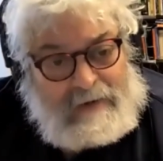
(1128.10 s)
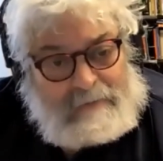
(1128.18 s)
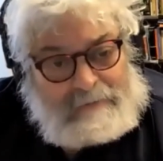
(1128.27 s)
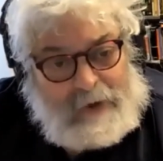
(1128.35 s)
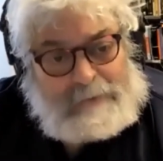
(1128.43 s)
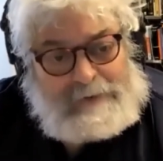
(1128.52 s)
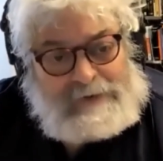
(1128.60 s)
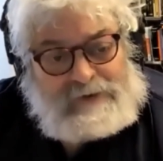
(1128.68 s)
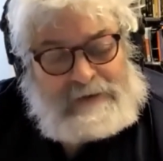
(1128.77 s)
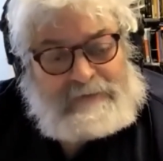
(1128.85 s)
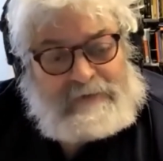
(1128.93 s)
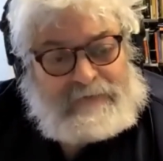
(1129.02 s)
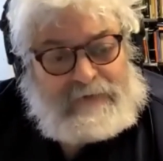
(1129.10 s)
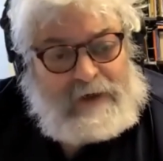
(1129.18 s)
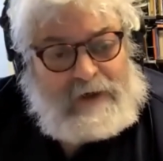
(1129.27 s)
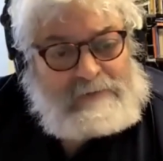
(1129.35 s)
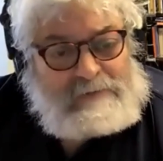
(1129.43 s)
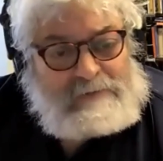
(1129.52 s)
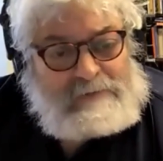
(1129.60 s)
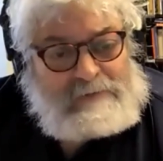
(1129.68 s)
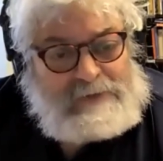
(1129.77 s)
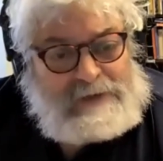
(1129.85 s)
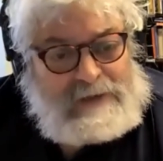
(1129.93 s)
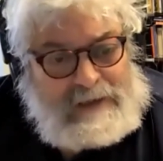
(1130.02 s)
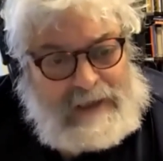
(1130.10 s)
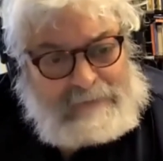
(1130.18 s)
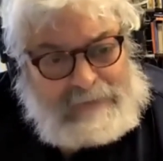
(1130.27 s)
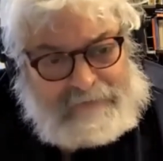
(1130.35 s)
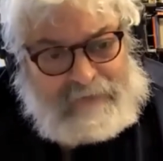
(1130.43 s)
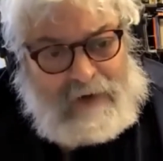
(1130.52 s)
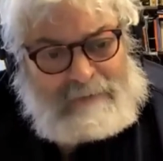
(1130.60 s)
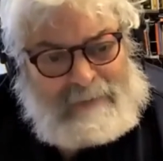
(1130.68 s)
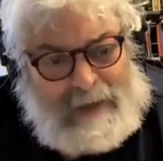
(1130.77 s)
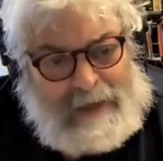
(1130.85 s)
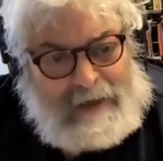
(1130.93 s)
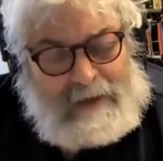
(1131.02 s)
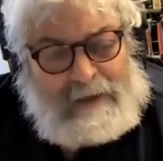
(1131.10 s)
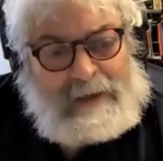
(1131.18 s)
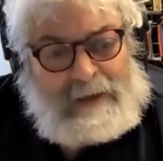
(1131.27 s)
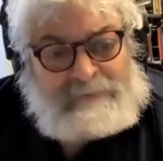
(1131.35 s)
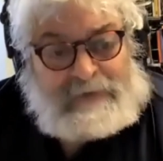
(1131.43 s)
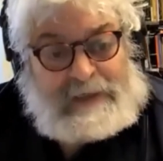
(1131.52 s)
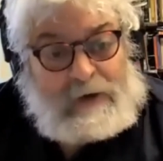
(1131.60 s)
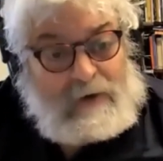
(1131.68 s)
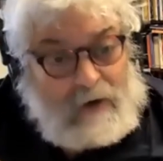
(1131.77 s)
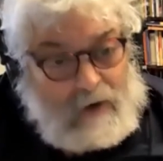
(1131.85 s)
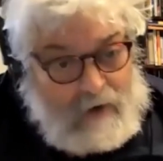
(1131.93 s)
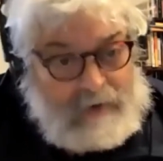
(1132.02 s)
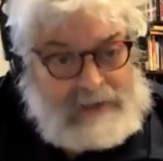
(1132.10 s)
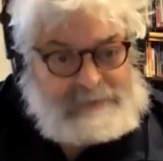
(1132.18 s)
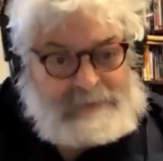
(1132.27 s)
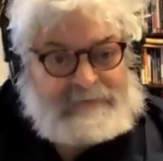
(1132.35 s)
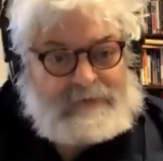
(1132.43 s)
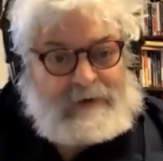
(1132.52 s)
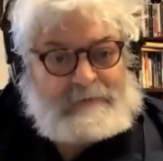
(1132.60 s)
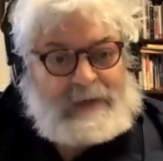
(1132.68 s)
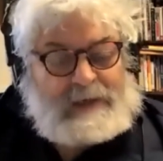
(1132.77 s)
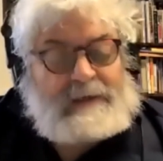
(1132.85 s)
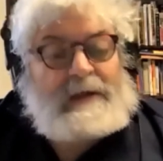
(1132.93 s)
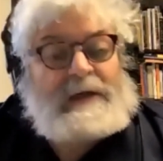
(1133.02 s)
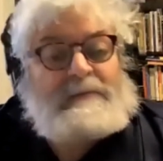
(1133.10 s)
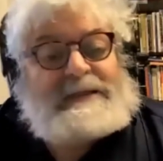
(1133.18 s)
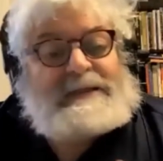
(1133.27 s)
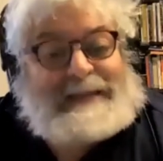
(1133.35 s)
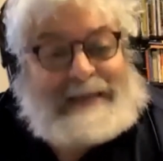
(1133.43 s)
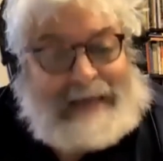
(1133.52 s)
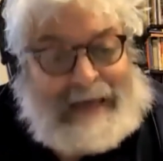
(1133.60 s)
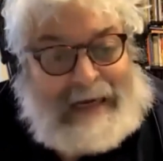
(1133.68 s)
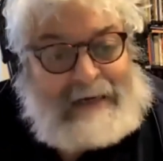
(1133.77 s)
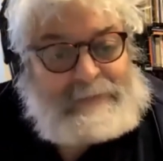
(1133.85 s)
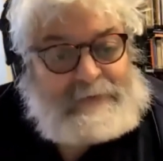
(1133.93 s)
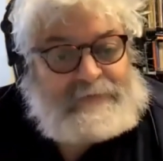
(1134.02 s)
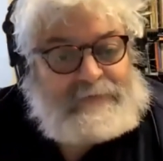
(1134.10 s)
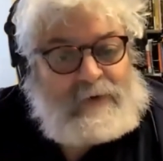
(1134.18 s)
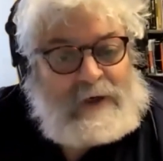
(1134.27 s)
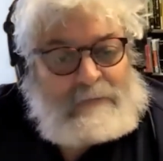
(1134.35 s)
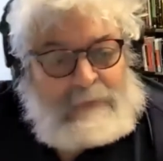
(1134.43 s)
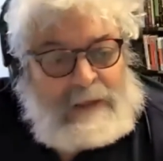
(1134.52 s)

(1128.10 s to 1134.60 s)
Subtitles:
purpose-driven firms can perform better. They don't always perform better, but they can perform